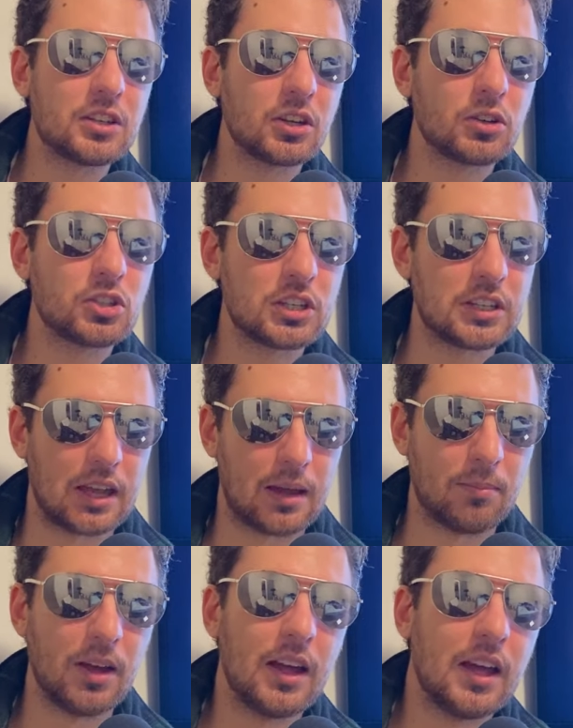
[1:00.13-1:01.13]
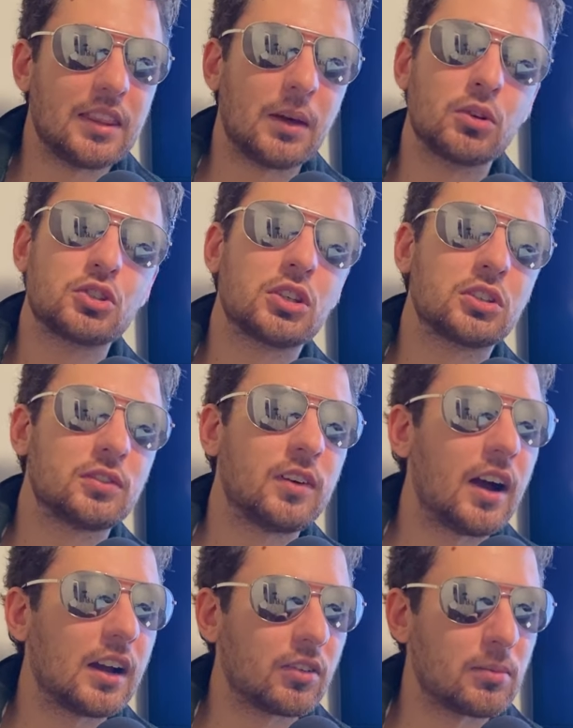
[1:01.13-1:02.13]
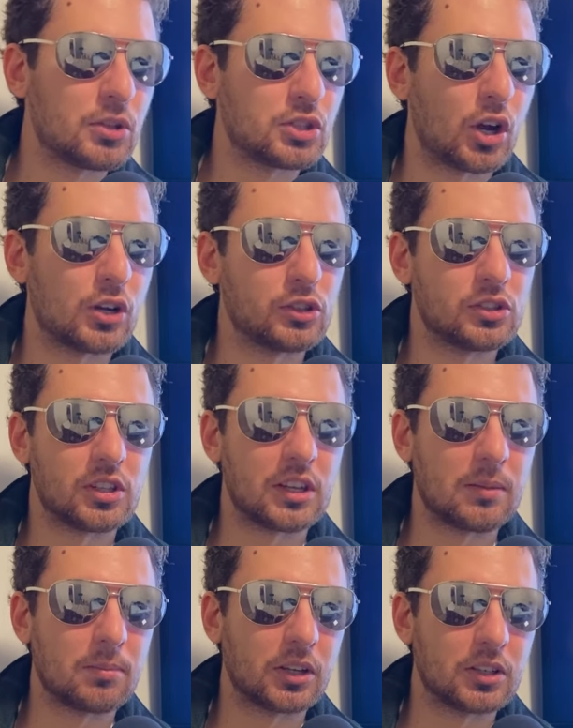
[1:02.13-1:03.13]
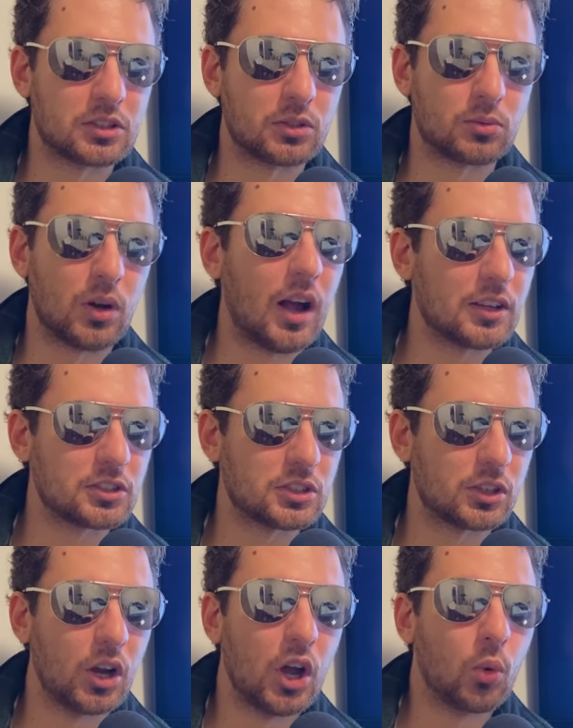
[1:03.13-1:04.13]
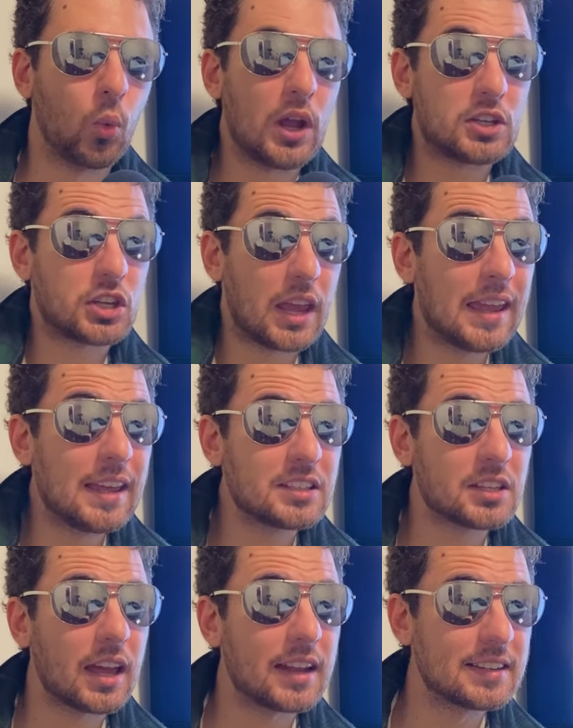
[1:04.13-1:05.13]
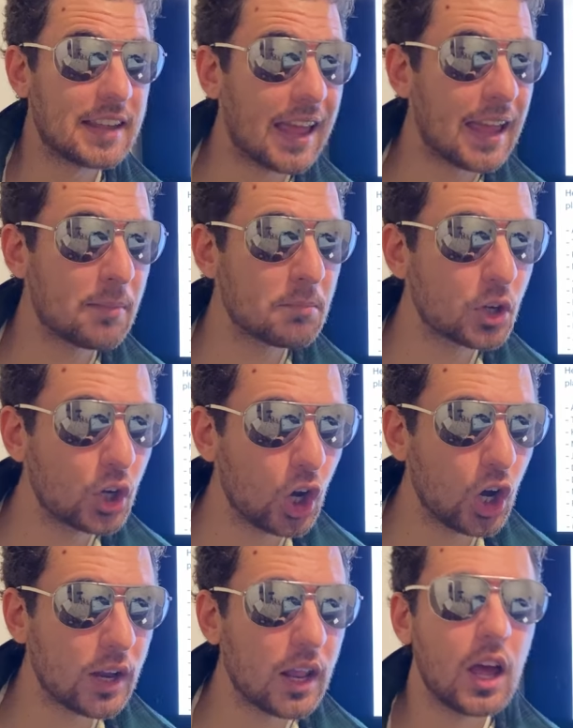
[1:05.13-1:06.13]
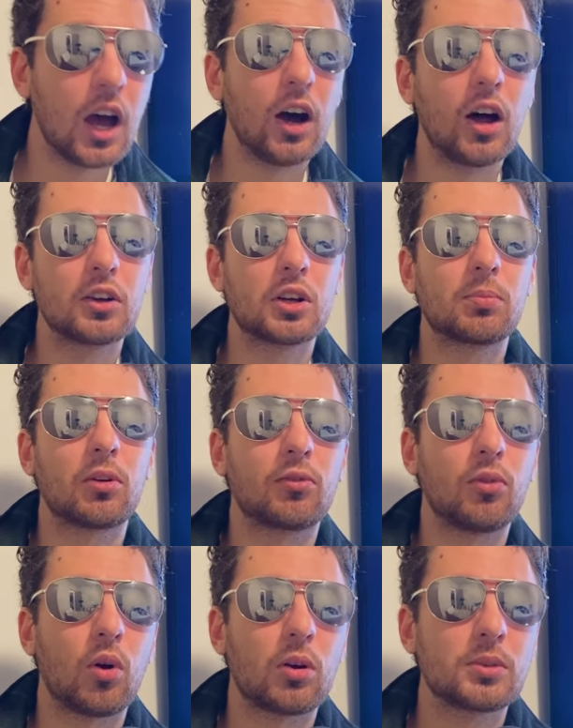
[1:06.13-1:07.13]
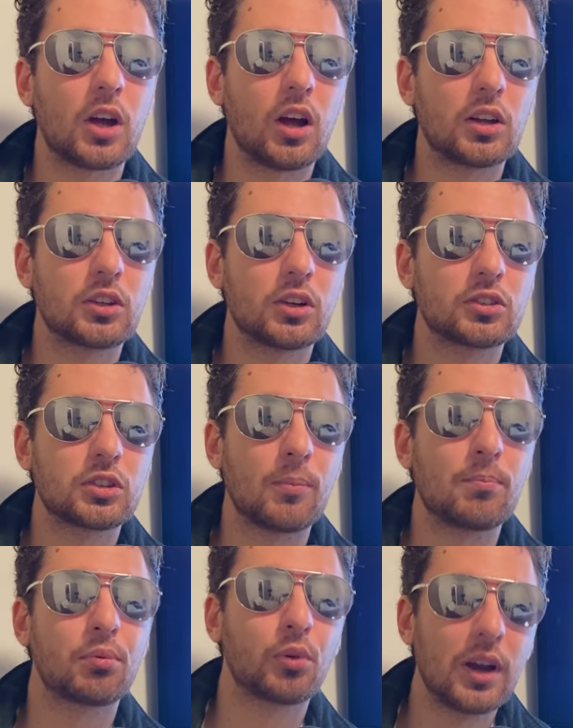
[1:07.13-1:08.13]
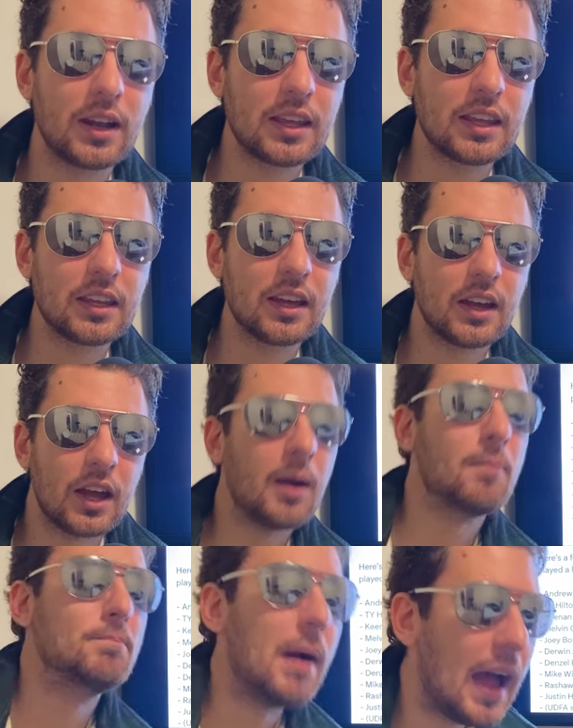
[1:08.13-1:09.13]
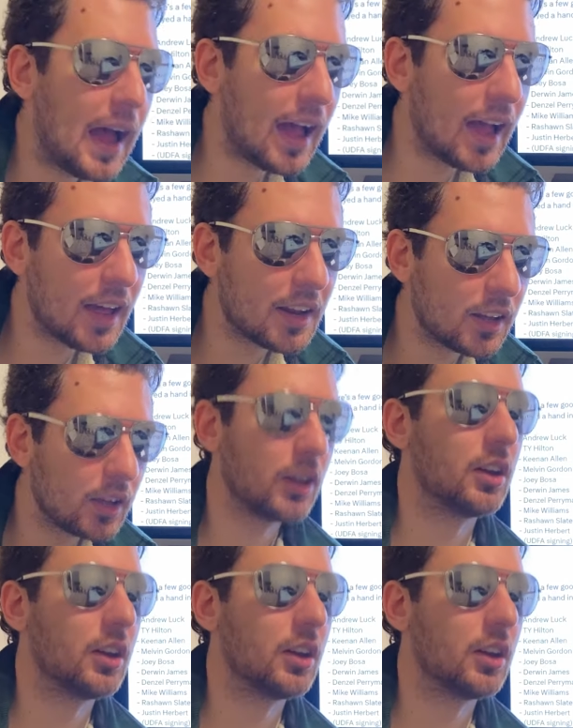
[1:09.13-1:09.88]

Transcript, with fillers: year GM that was just fired from a Chargers team because the roster, which is damn good, underperformed under some pretty bad